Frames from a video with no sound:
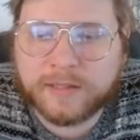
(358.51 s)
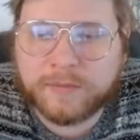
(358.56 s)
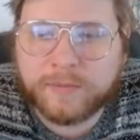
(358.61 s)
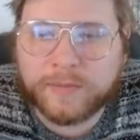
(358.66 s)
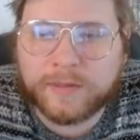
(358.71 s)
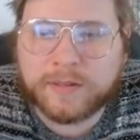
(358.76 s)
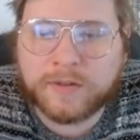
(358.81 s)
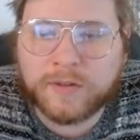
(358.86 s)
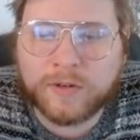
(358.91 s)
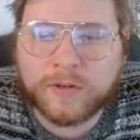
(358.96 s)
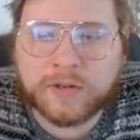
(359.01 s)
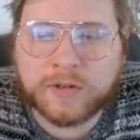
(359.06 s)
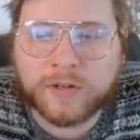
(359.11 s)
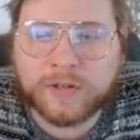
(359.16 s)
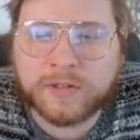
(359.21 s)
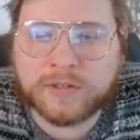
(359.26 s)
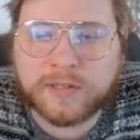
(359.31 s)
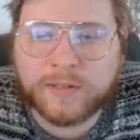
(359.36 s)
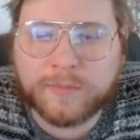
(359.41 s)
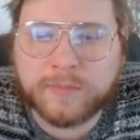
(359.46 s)
me
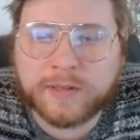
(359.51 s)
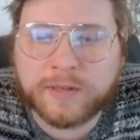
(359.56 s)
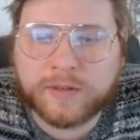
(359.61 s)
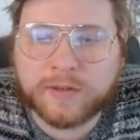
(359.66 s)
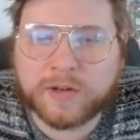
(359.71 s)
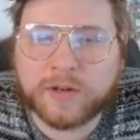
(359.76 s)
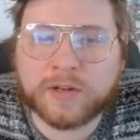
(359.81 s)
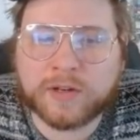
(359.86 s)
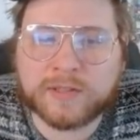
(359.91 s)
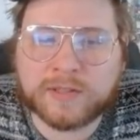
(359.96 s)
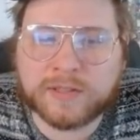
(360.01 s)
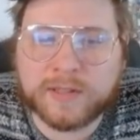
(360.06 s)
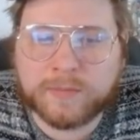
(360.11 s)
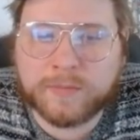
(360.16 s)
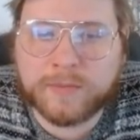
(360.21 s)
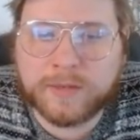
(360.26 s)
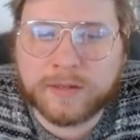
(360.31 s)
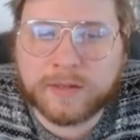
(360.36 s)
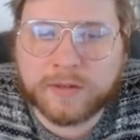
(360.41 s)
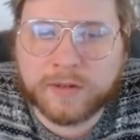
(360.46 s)
cards, give me cards, give
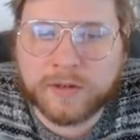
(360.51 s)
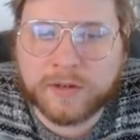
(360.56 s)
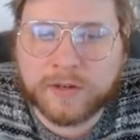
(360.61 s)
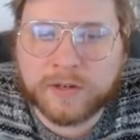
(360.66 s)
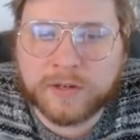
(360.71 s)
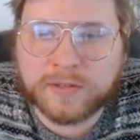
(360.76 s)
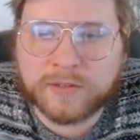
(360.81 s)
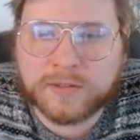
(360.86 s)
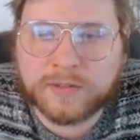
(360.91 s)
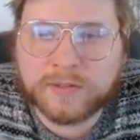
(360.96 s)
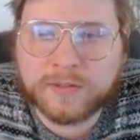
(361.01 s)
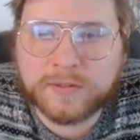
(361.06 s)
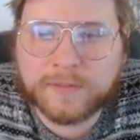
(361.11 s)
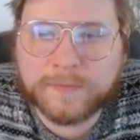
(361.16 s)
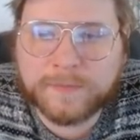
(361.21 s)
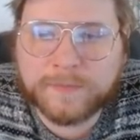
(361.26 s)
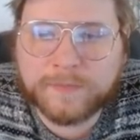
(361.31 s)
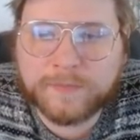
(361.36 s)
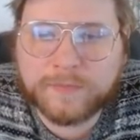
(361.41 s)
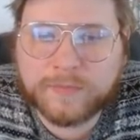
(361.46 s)
me cards.
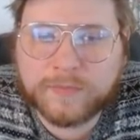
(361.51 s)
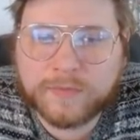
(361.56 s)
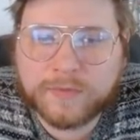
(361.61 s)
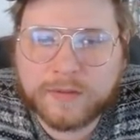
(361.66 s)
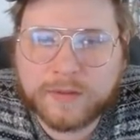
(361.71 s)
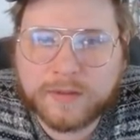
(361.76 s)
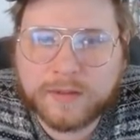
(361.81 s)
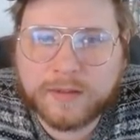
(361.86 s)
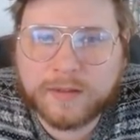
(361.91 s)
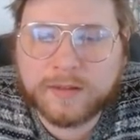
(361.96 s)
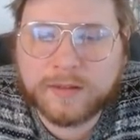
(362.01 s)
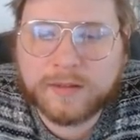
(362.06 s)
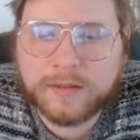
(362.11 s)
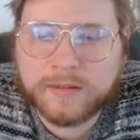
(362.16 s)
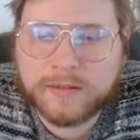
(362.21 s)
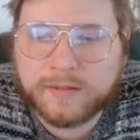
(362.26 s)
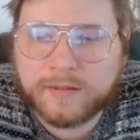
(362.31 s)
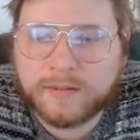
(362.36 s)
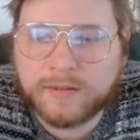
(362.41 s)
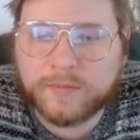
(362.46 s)

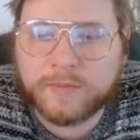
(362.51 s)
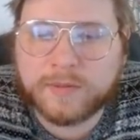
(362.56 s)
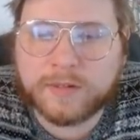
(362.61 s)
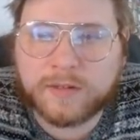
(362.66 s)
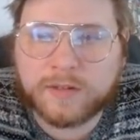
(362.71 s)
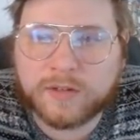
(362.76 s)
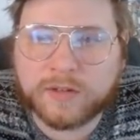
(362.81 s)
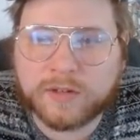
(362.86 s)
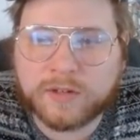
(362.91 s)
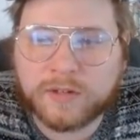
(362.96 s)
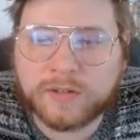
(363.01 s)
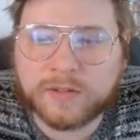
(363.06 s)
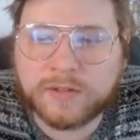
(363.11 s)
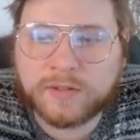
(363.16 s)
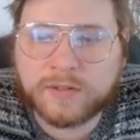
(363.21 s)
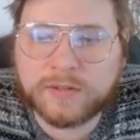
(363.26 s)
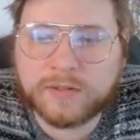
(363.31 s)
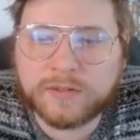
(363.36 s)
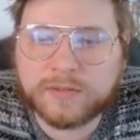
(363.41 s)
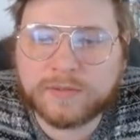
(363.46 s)
Give me cards.